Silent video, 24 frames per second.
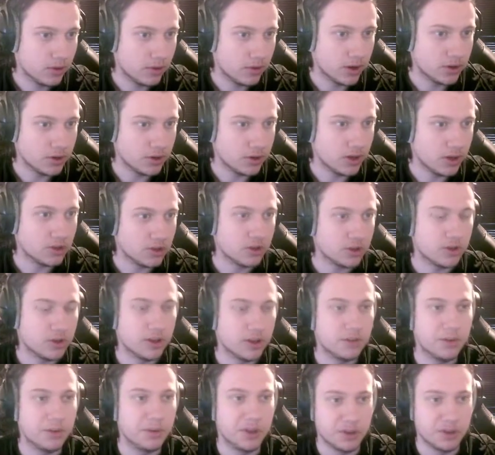sure, let's just show you
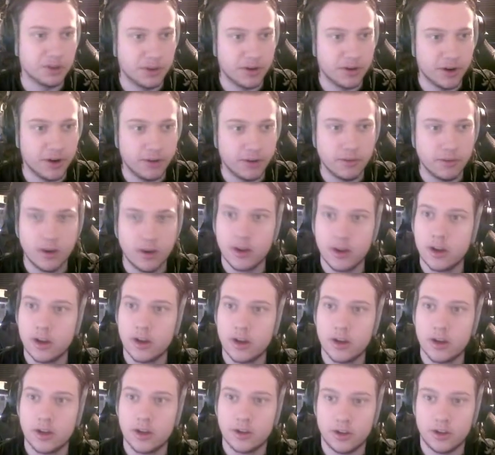the main display, right?
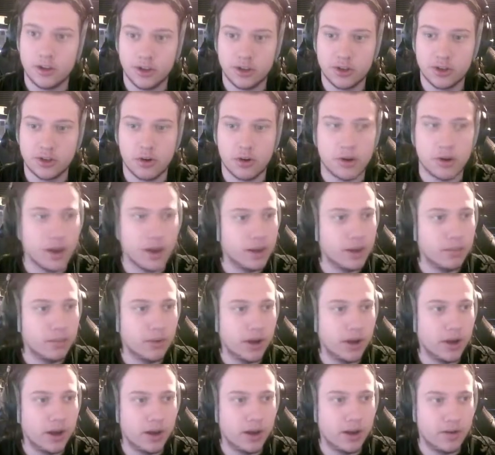So this is our game.
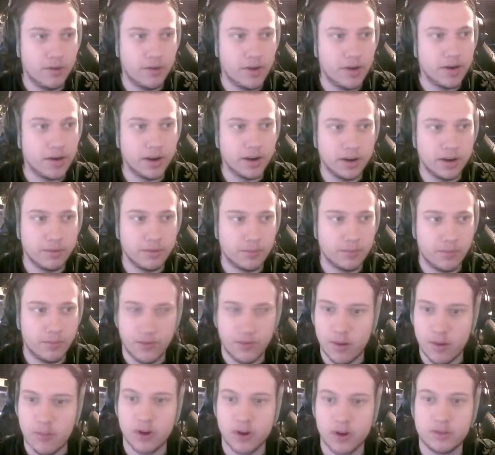Very
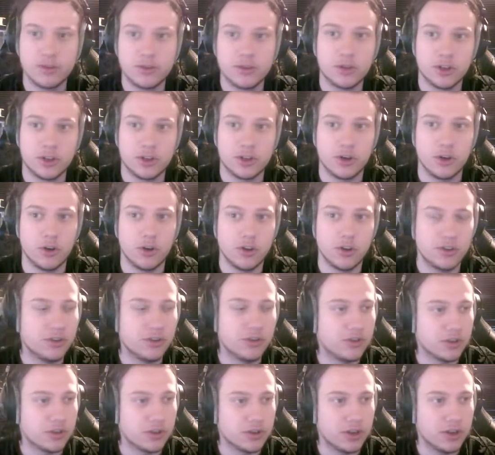impressive, as you can see now. This is
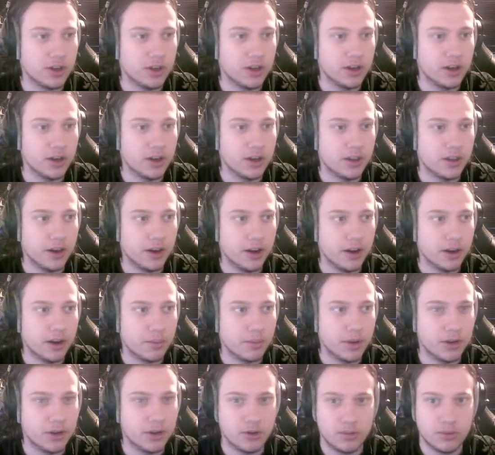just the landing
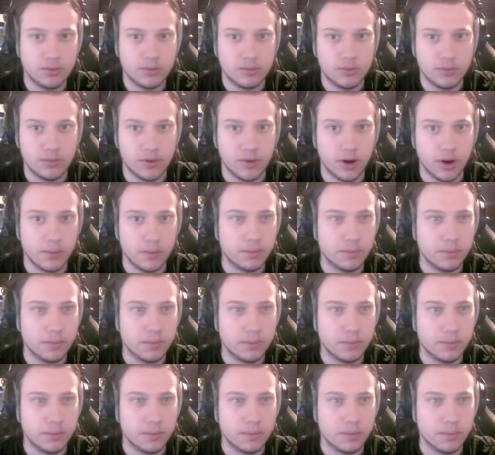page, right?